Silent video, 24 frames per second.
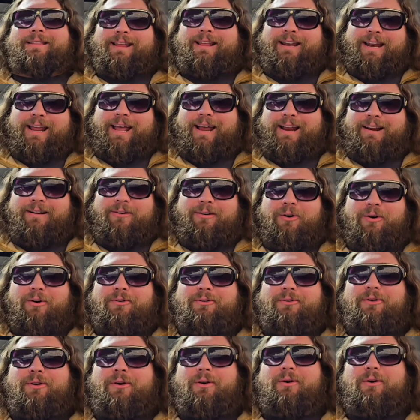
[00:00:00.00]
the data
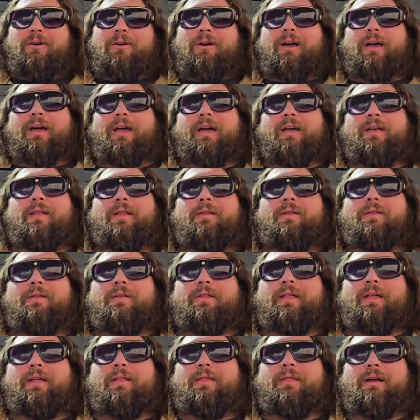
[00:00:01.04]
also,
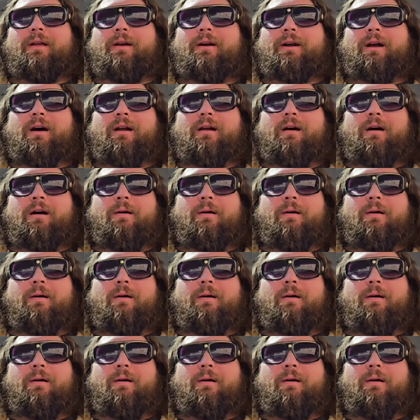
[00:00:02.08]
and then they're